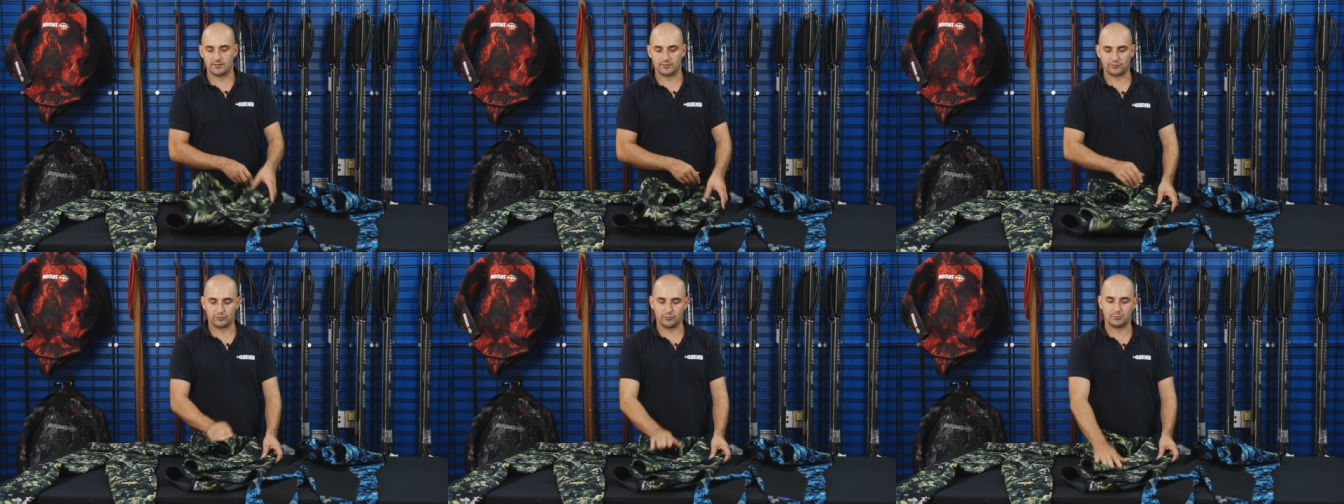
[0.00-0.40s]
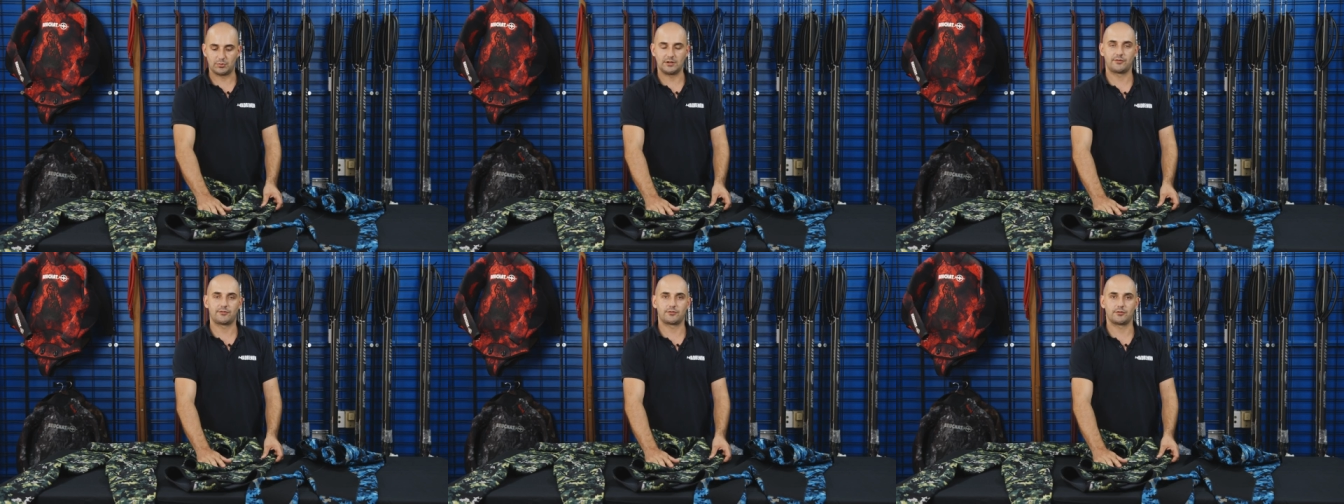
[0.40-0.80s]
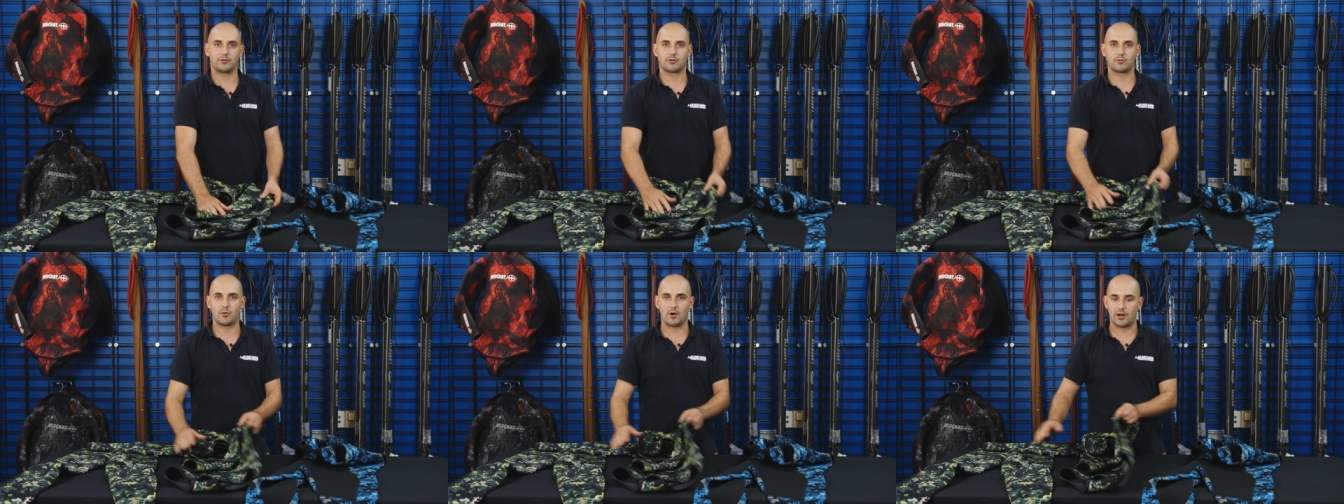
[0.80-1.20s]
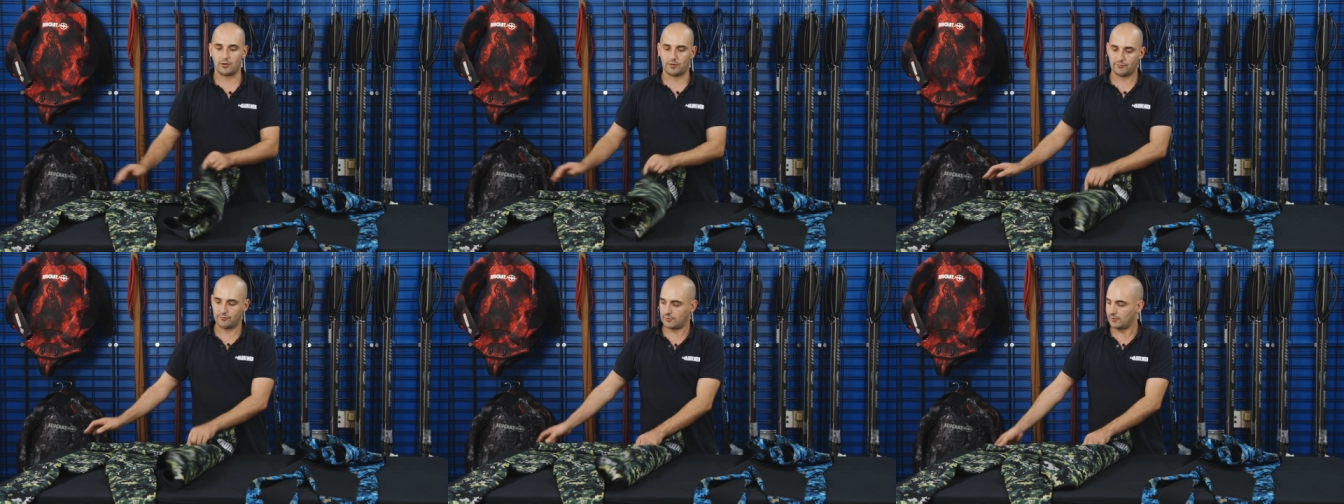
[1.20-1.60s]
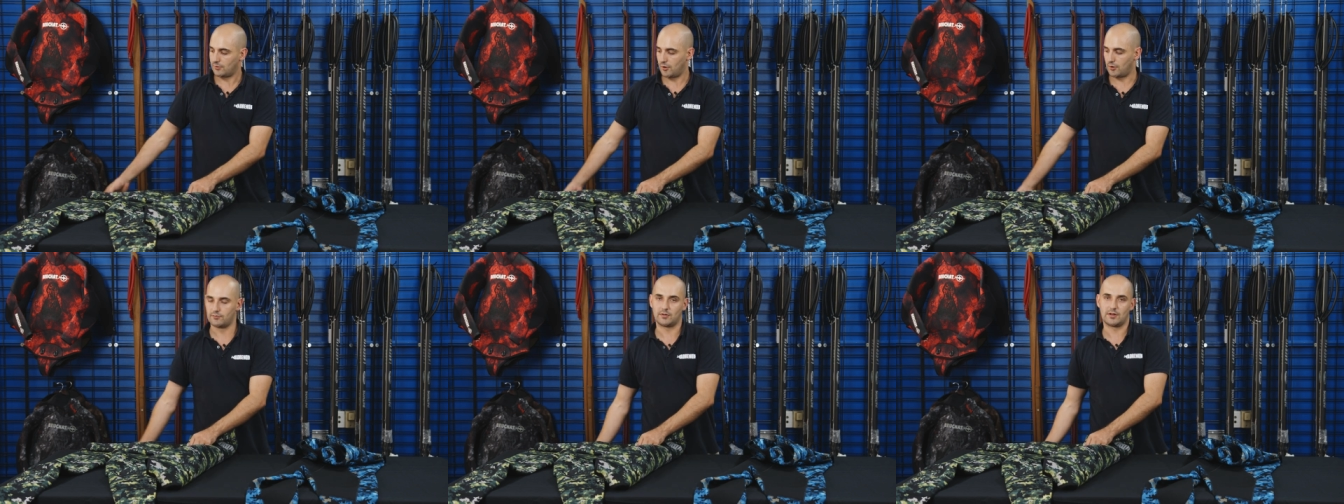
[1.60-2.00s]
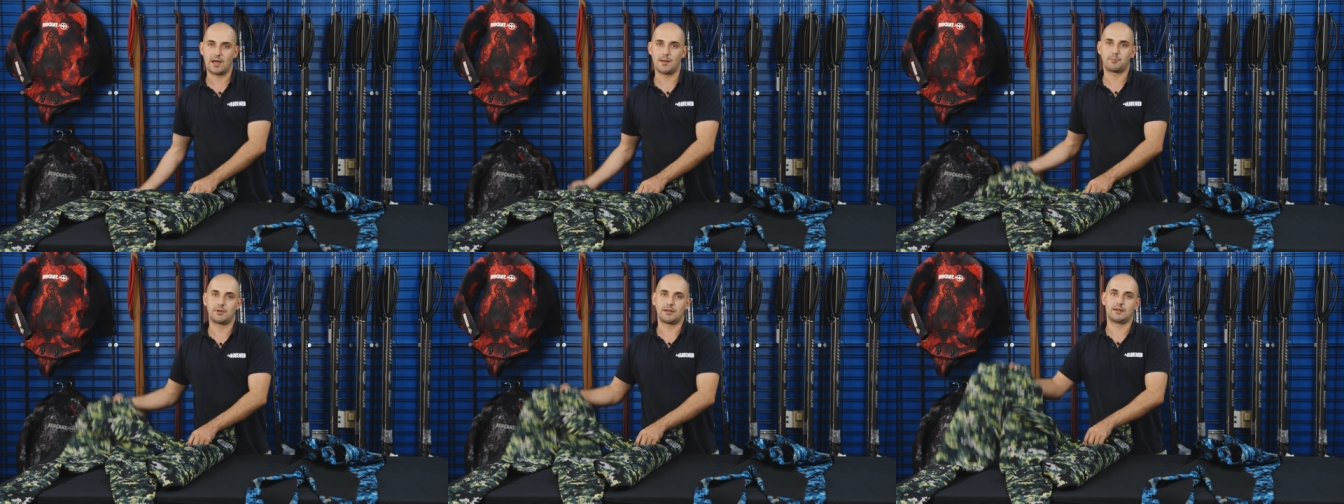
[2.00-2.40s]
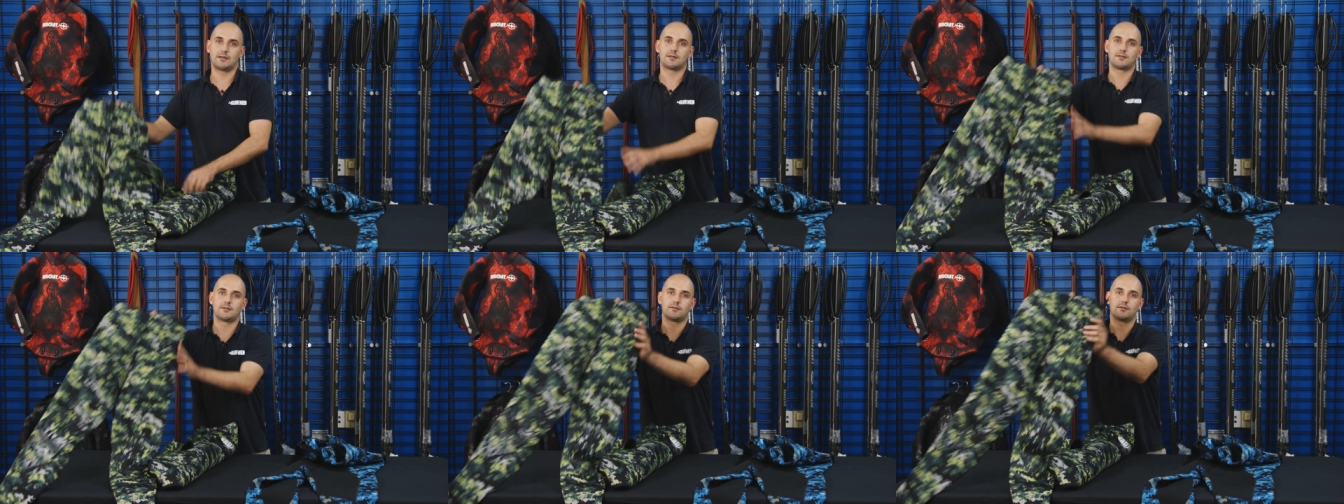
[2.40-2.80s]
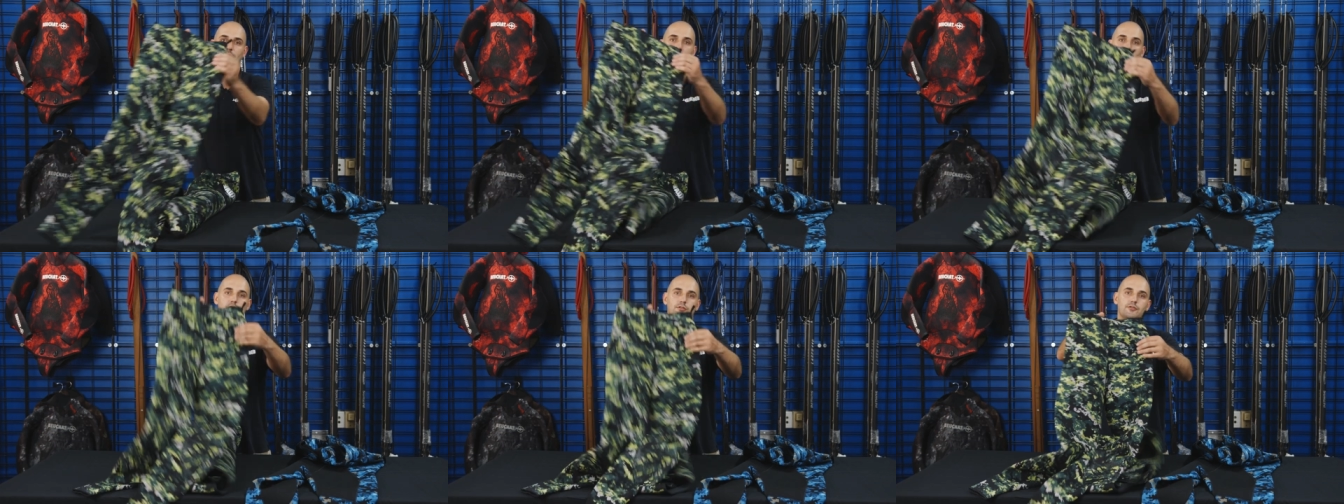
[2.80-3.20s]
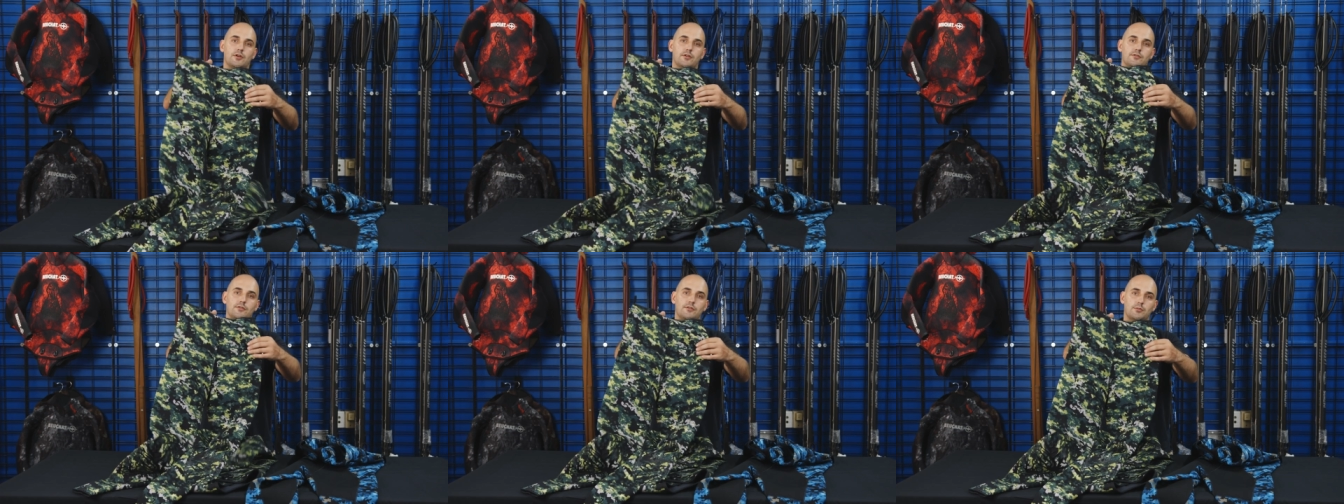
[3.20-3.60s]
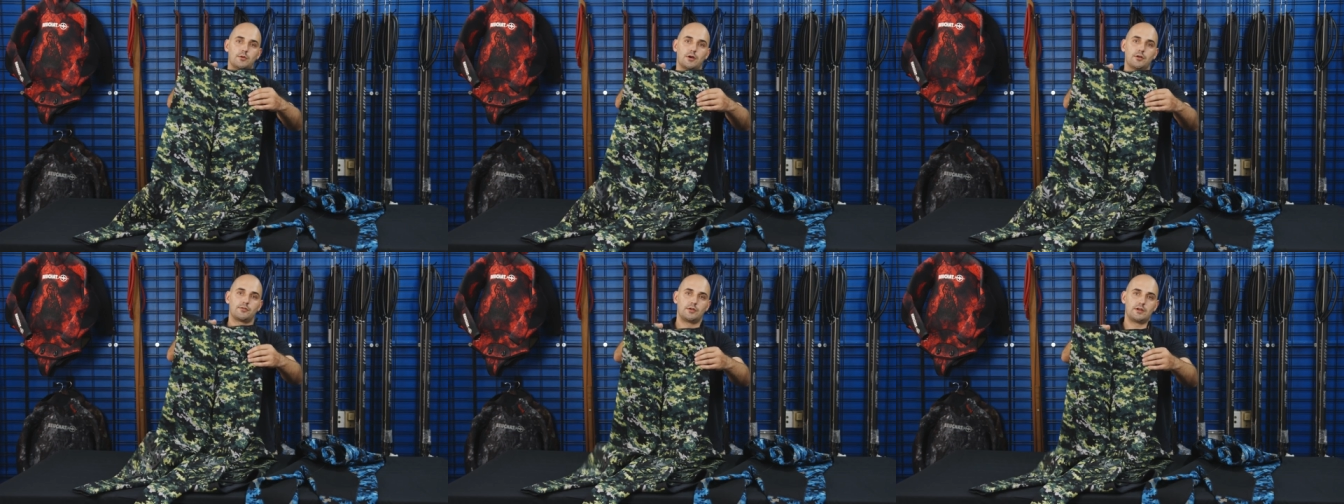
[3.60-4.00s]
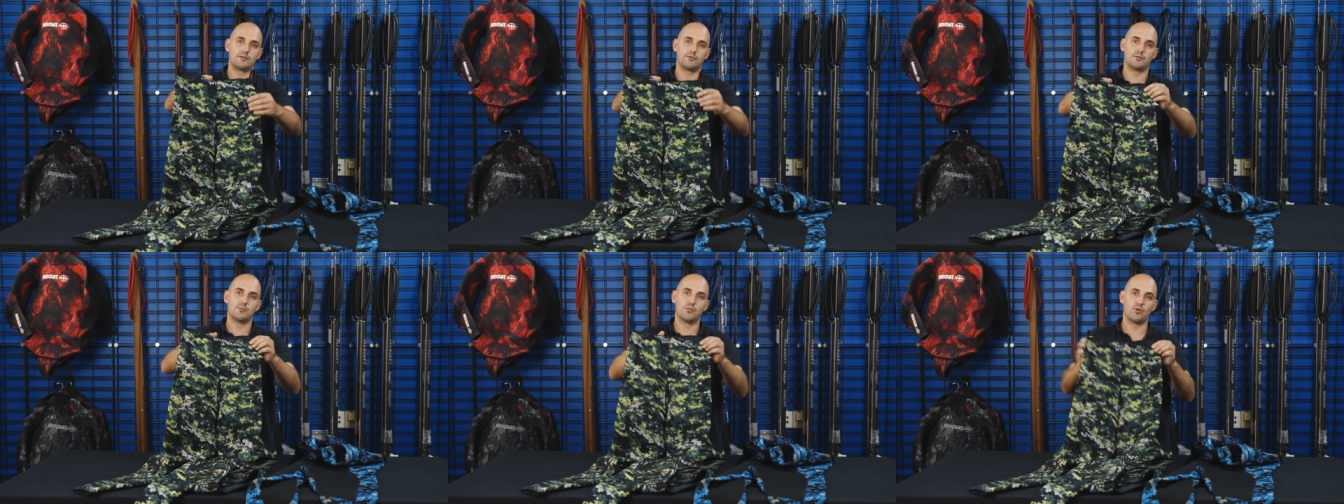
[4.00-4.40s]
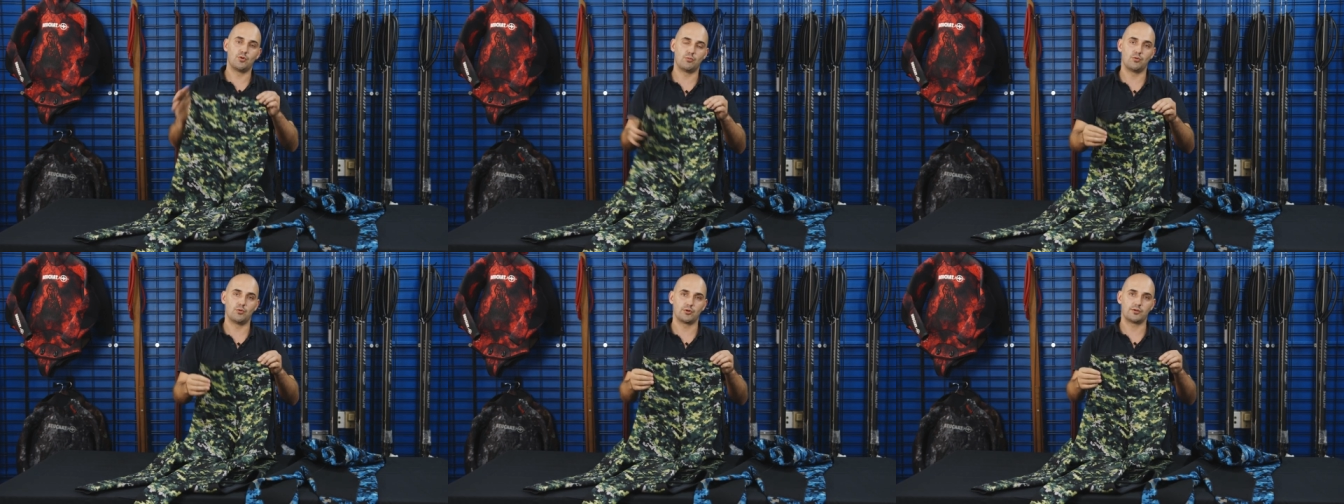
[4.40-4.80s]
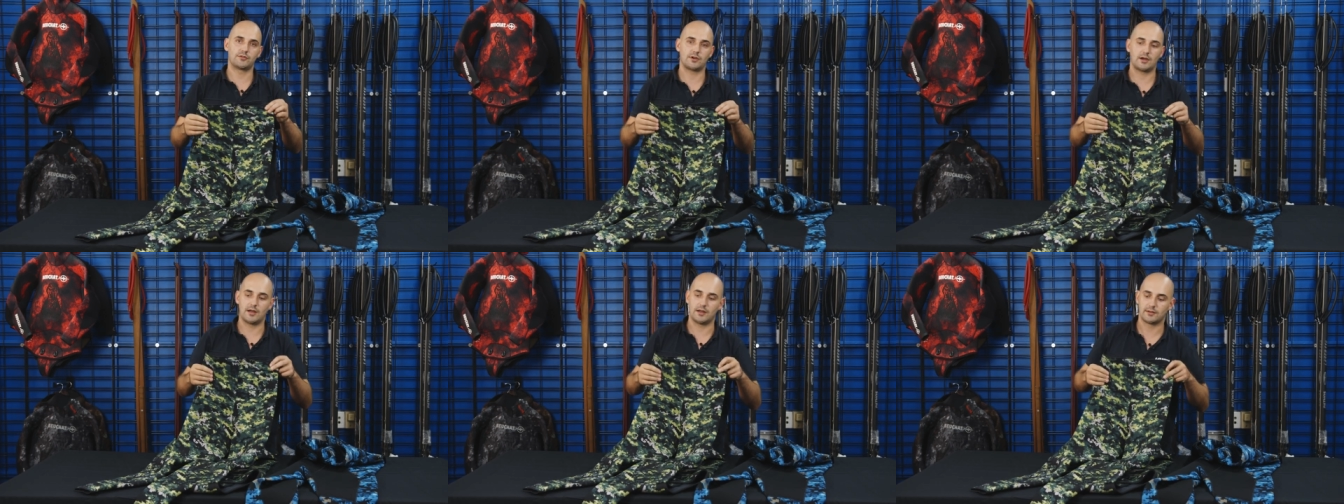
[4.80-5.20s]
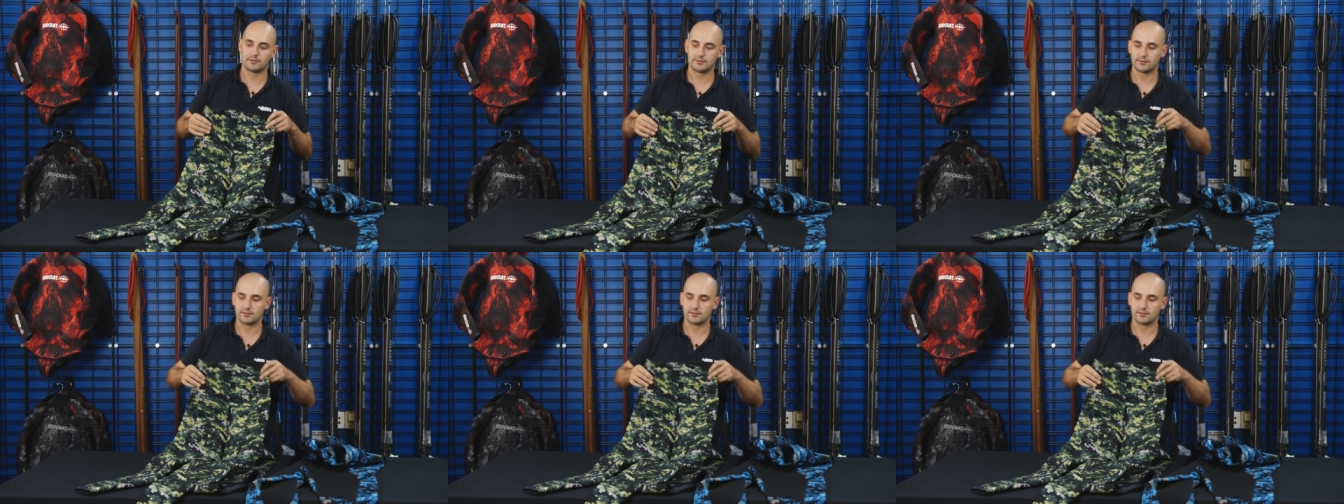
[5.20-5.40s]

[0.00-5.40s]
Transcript: the two-piece suit quite often overlapping the long johns as well, so even more watertight.